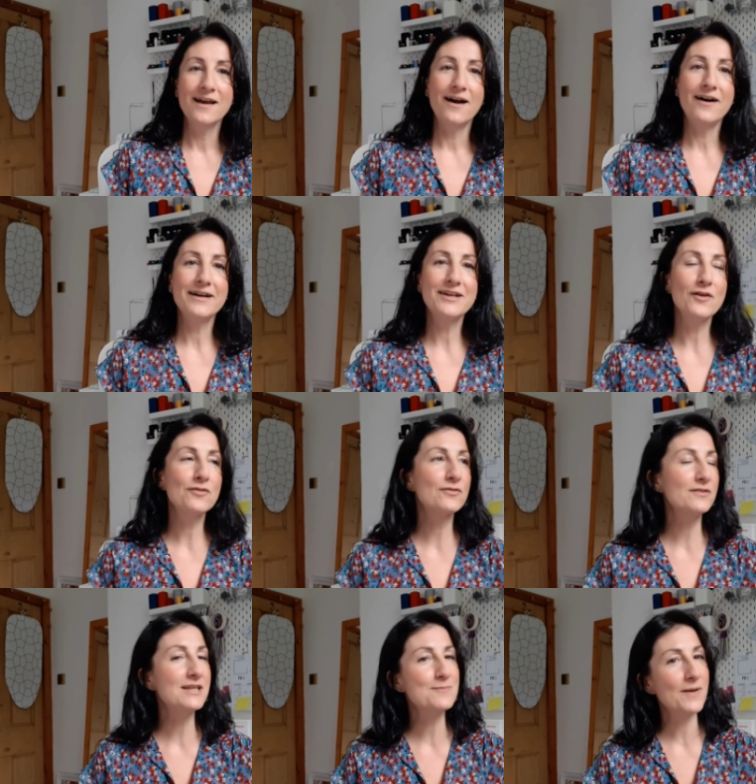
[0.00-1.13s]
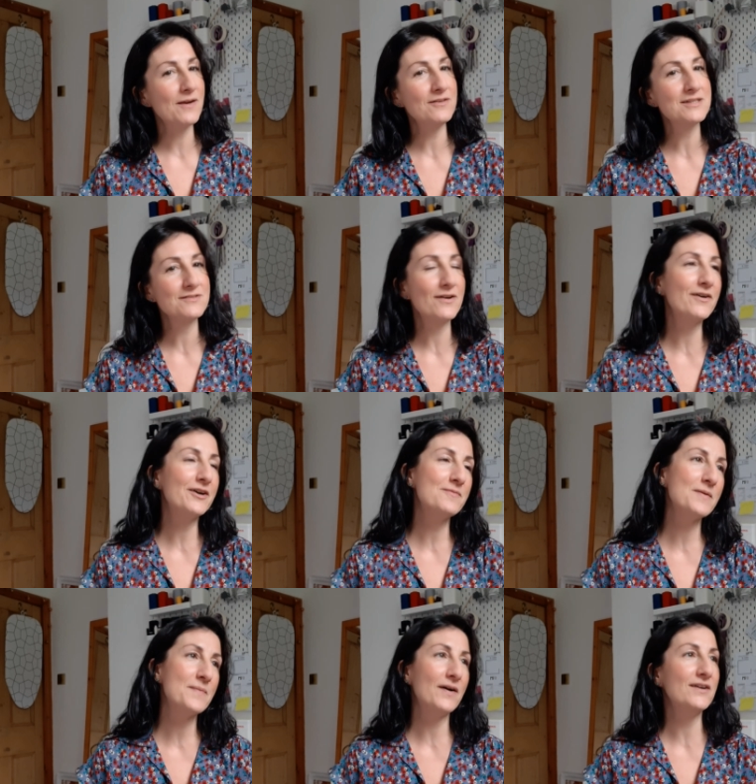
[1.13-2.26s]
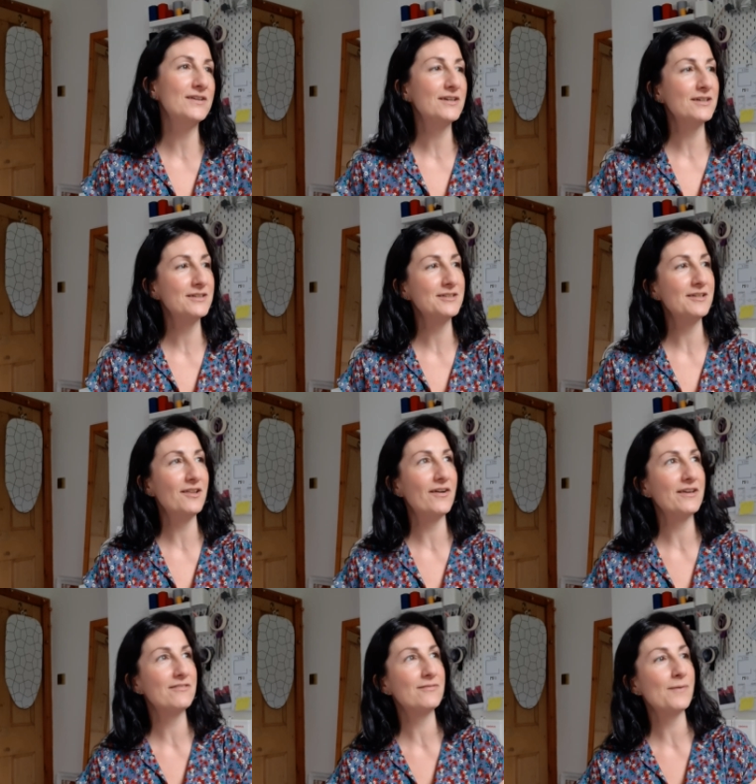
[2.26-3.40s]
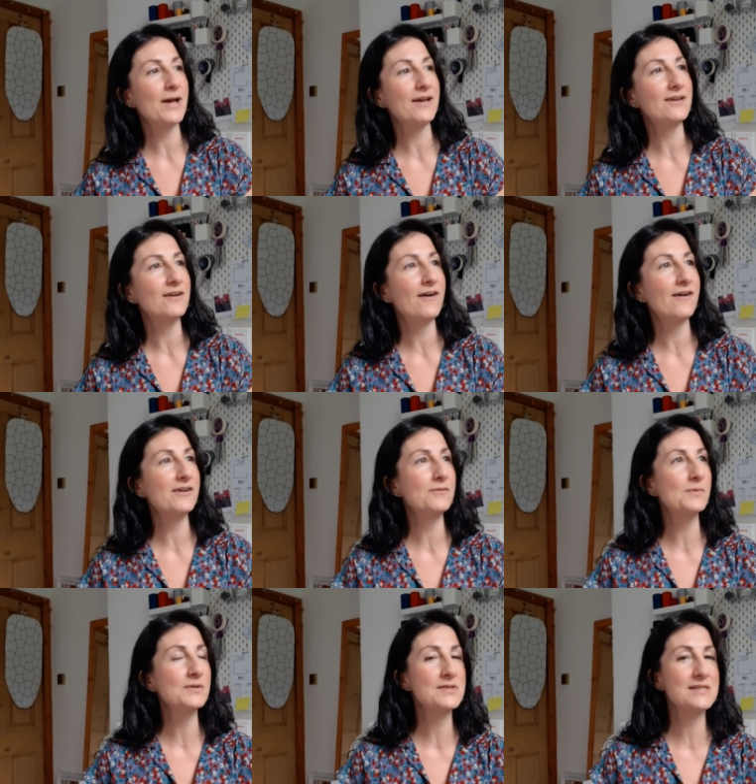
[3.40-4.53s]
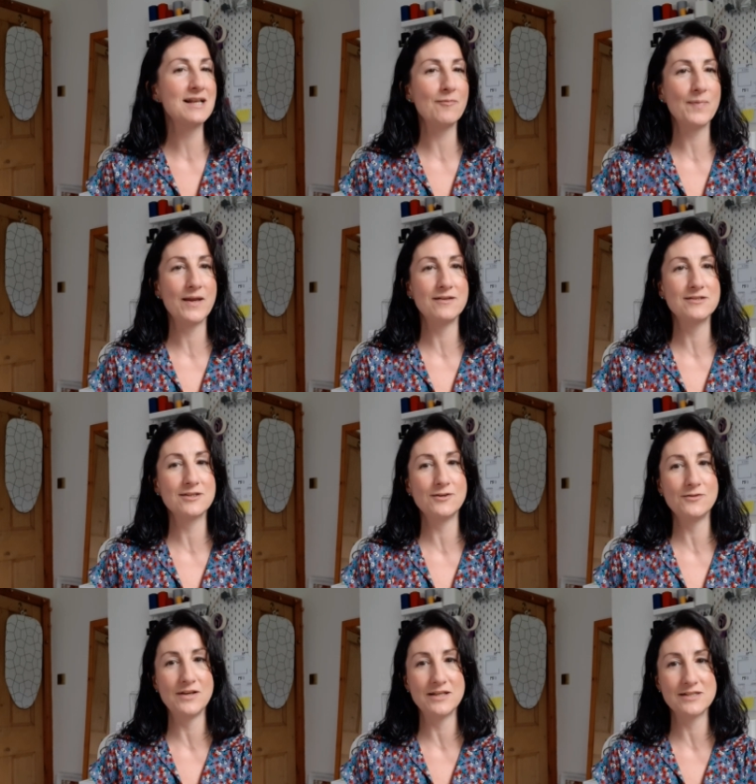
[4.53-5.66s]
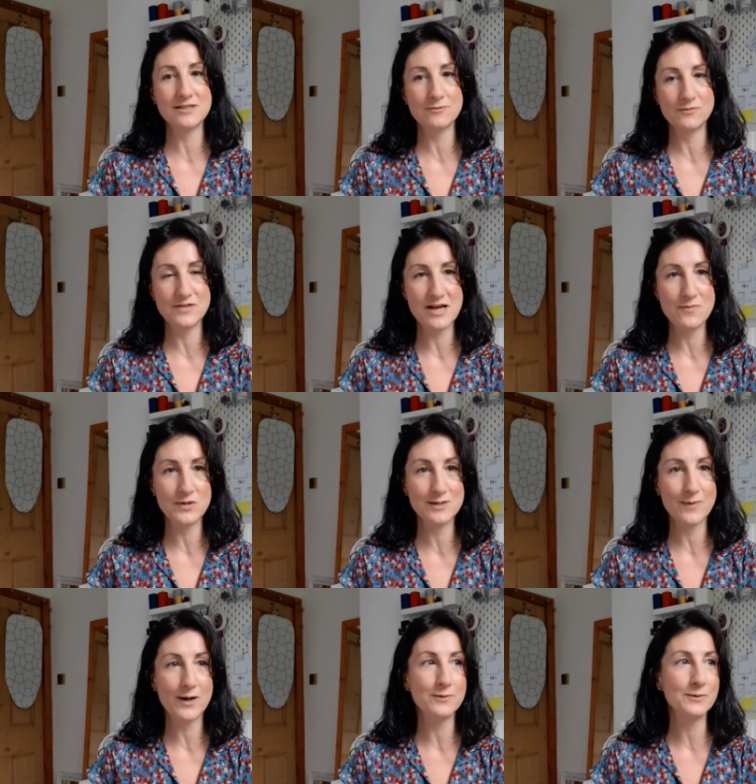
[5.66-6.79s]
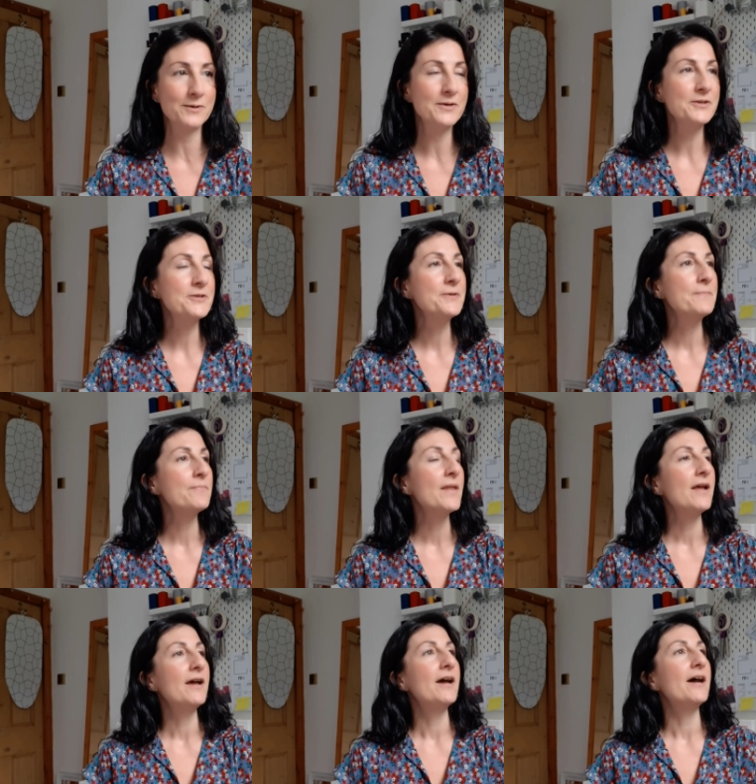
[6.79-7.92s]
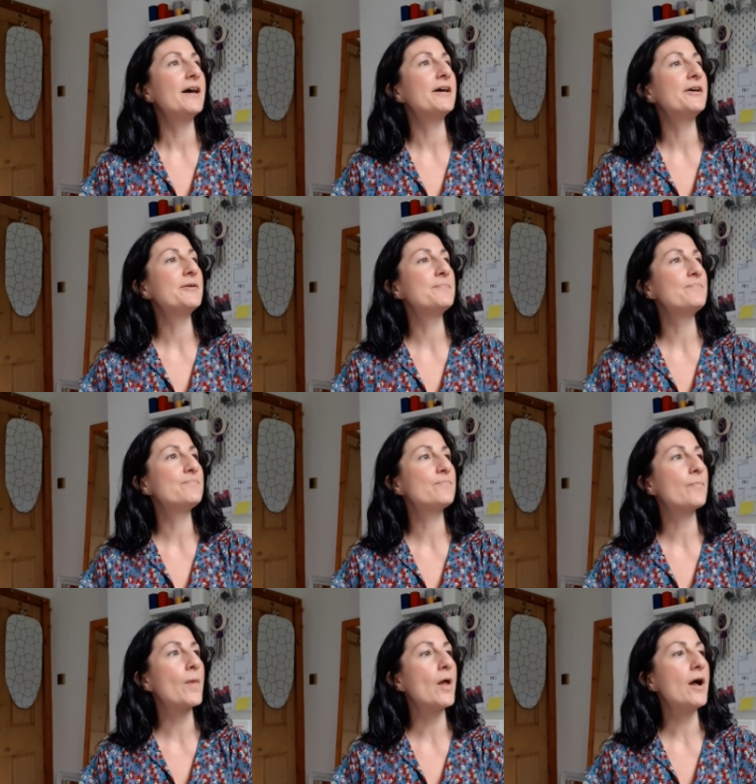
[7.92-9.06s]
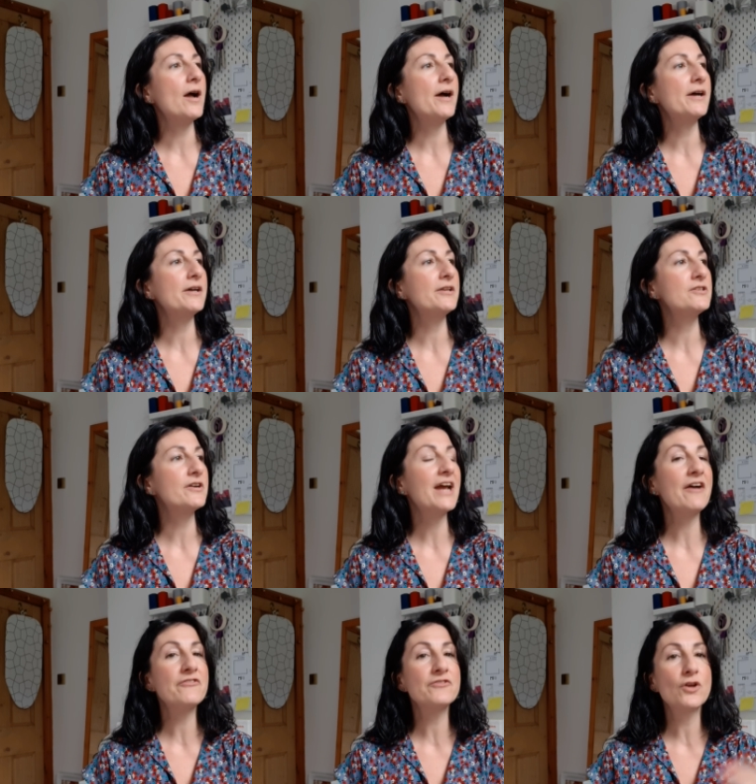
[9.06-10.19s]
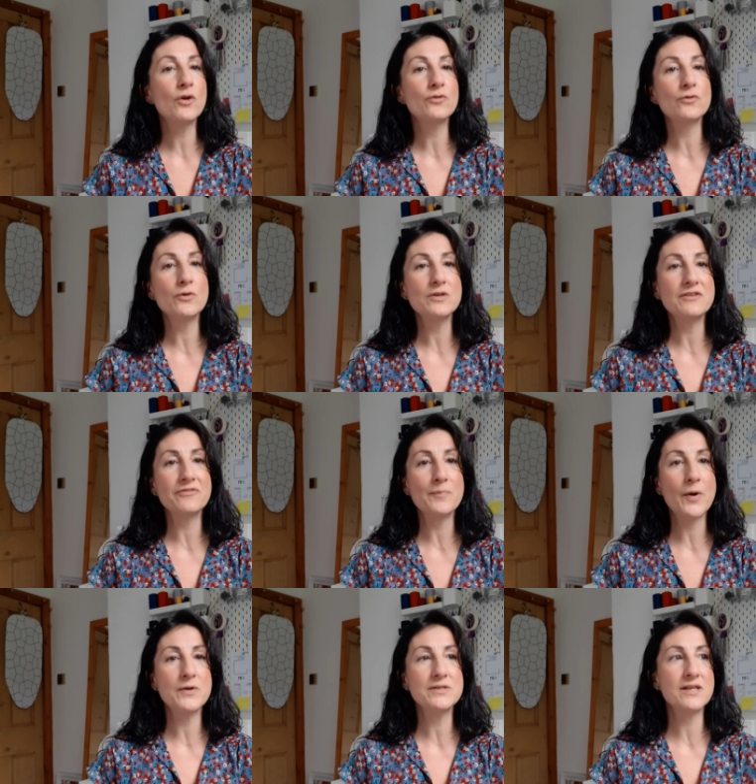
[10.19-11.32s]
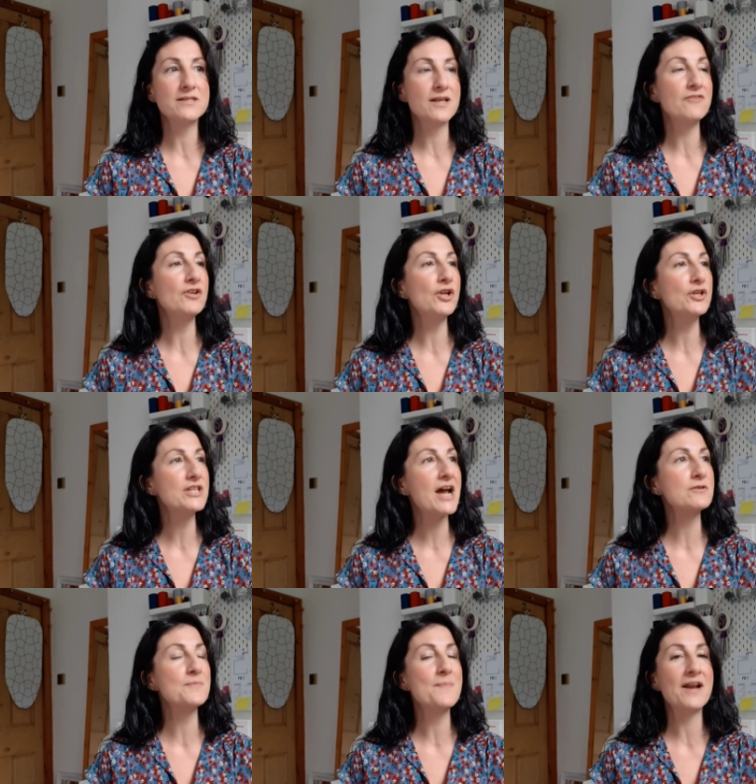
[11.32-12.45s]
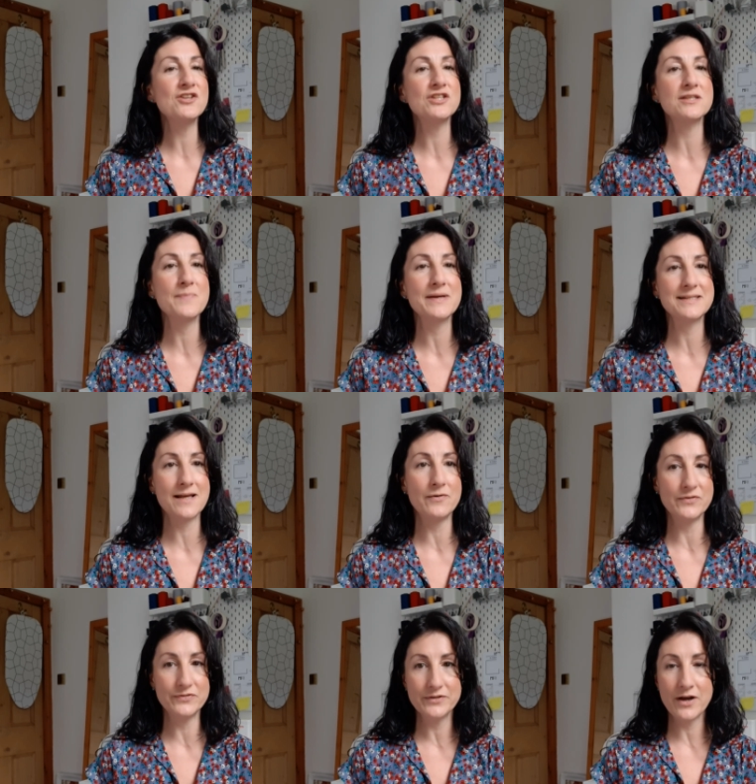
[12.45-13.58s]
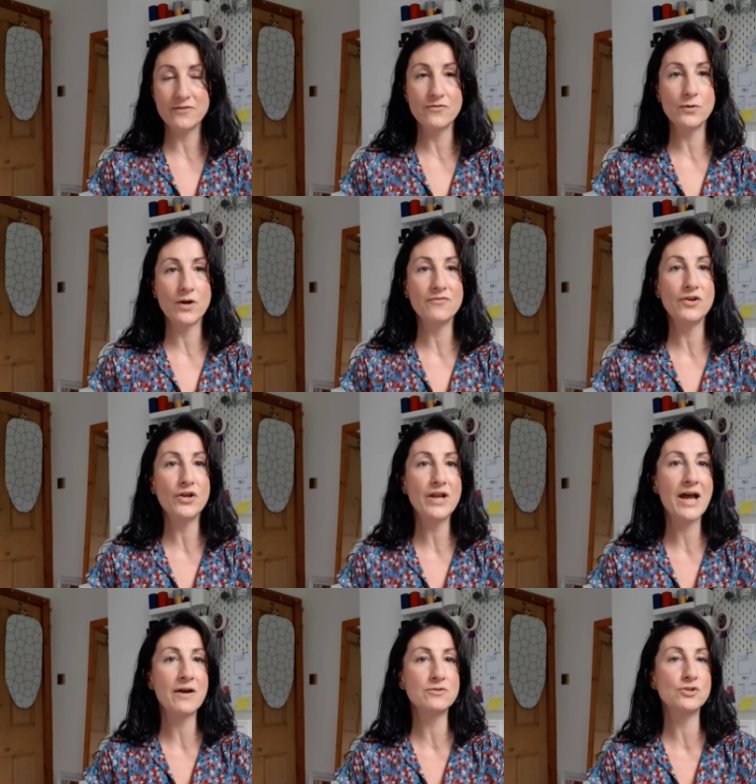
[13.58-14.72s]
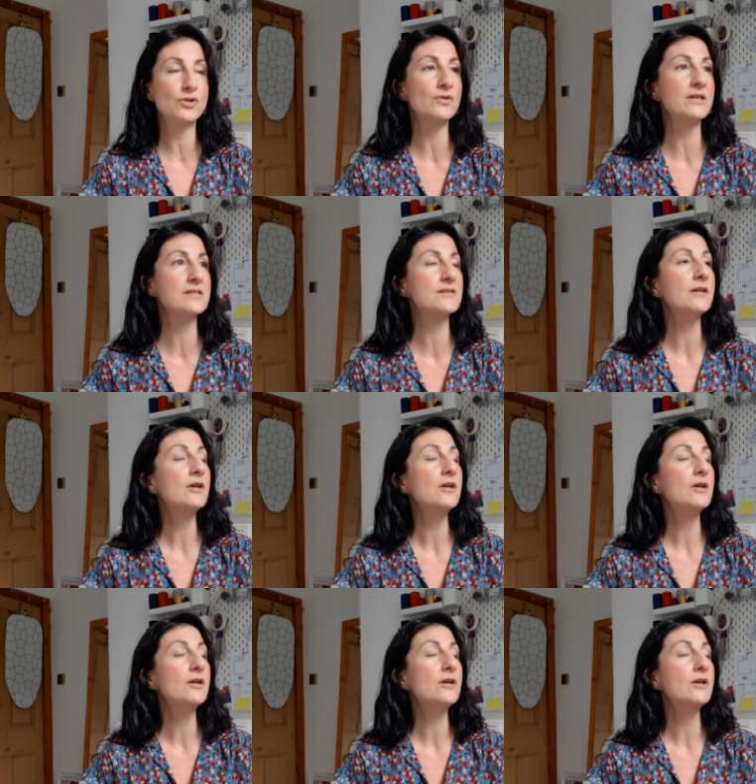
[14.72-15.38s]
I go through these periods of time in my life where I will slip into these sort of downward spiral. And I have to go through a different process. I've learned how to manage this myself. I've learned how to do this